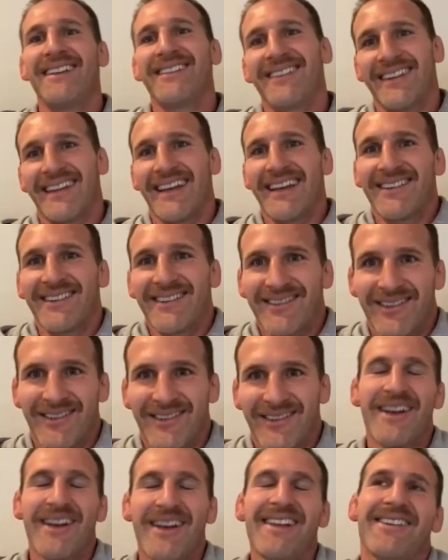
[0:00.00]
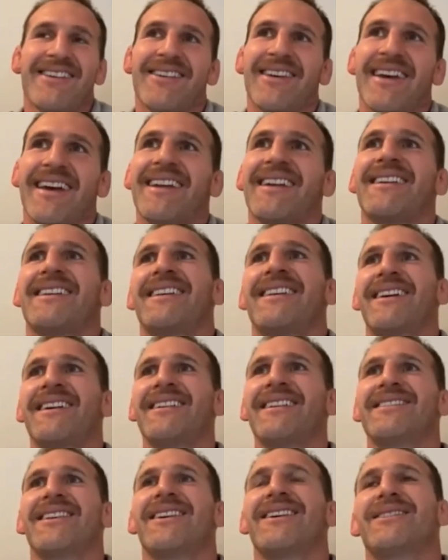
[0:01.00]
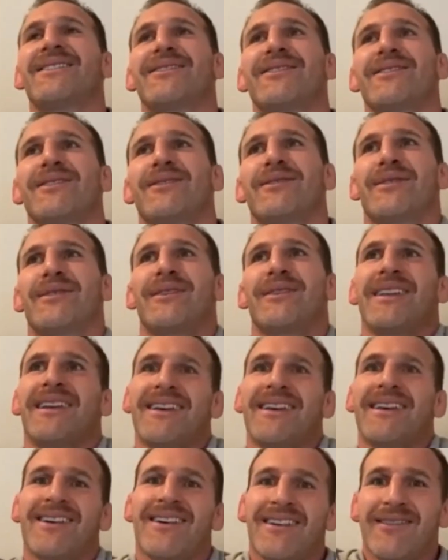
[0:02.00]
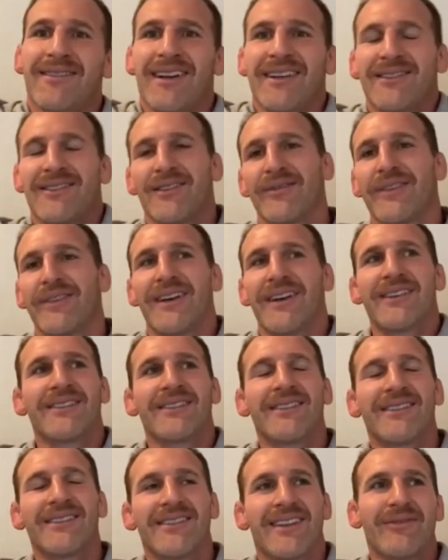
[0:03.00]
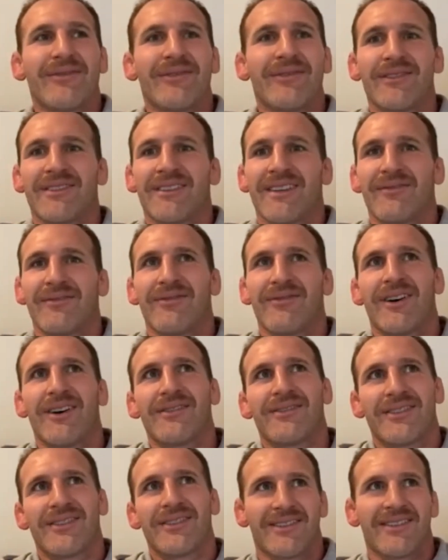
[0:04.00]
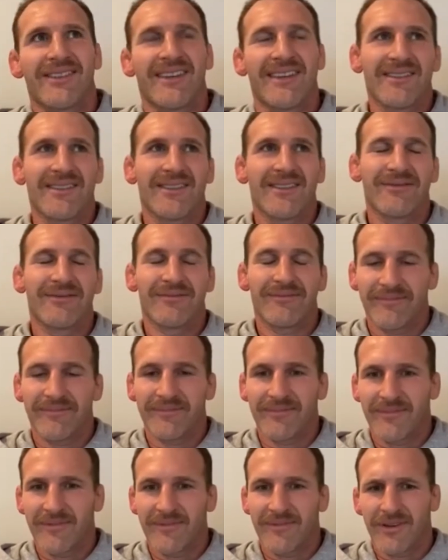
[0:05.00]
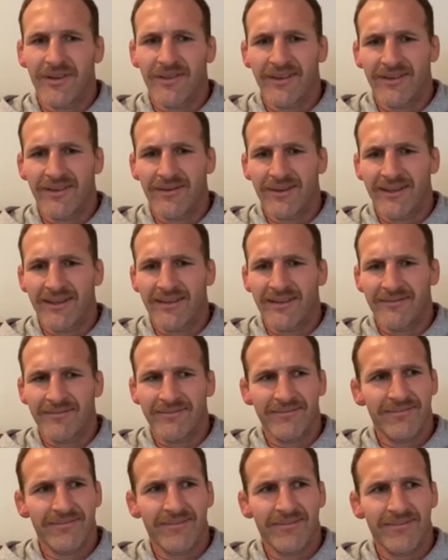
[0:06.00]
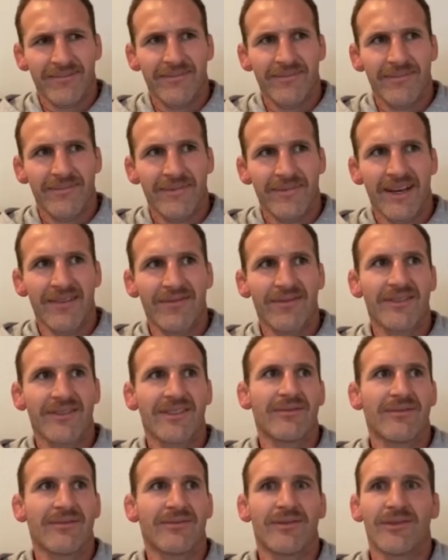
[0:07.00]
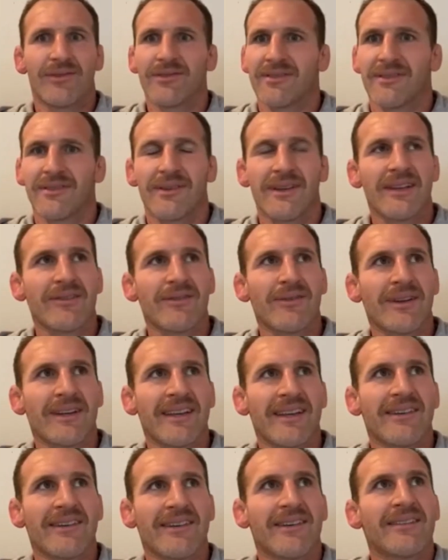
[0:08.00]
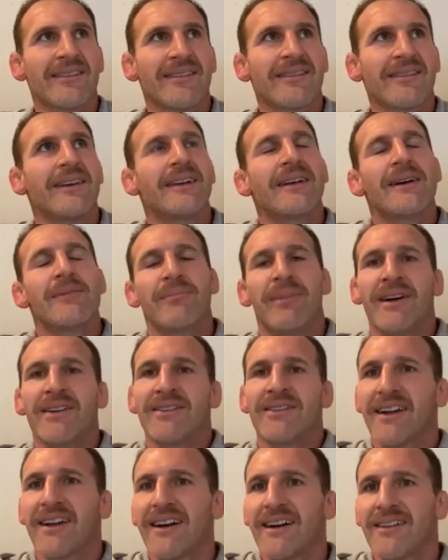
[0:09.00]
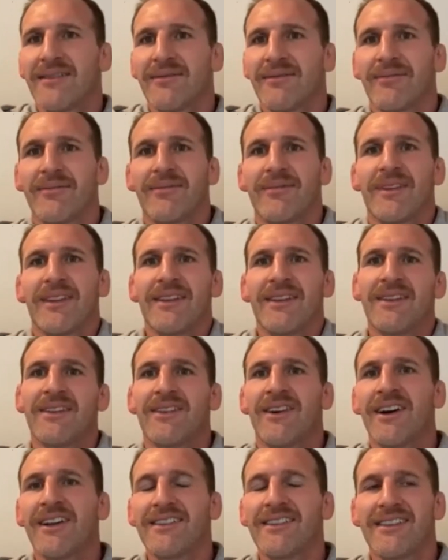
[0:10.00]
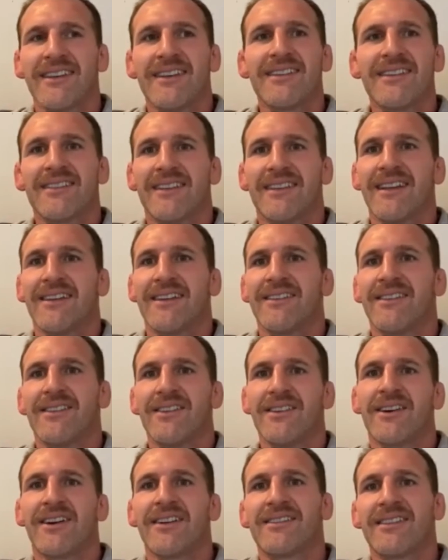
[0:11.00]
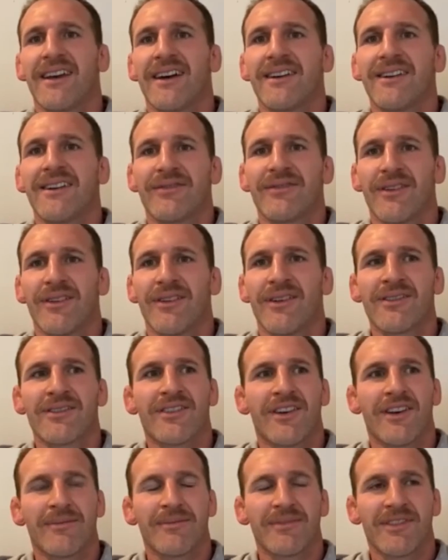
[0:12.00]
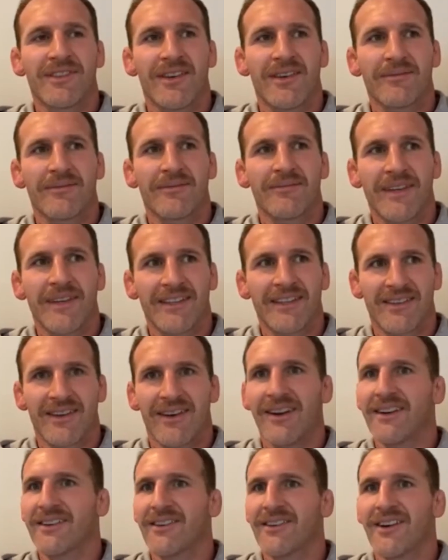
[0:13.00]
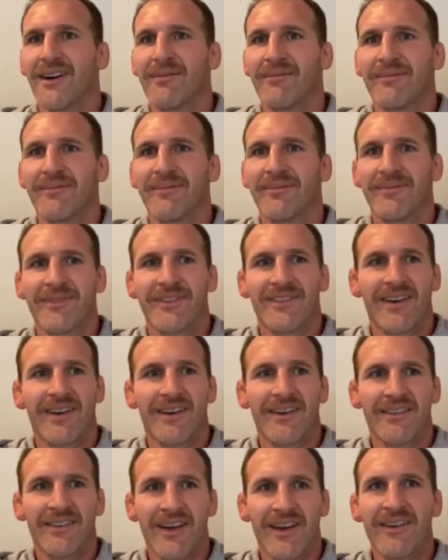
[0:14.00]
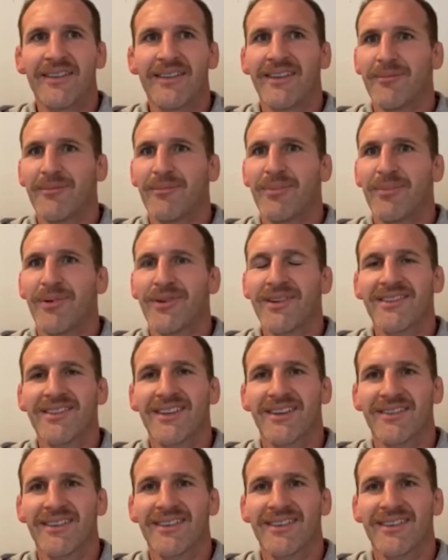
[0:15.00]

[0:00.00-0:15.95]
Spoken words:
and that, it was Australia who had it. So it was all through that kind of around 2000 stuff. It was that 5-6 years of. Well, I think after Jeff Wilson or whatever, when he got bundled out in the 90s, and then you guys held it for a long time. So that's how I grew up. So I know the importance of it